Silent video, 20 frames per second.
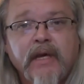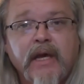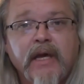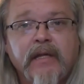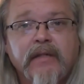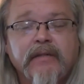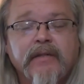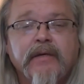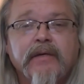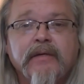
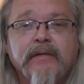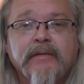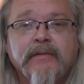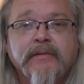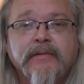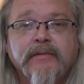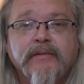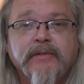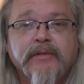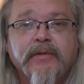8th,
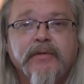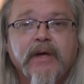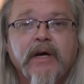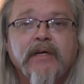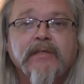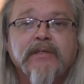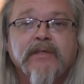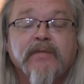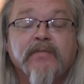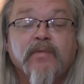
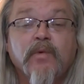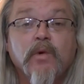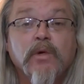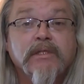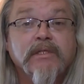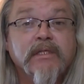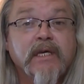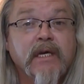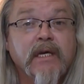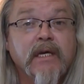
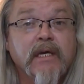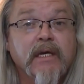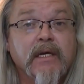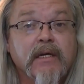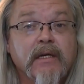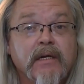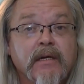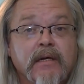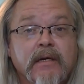2014.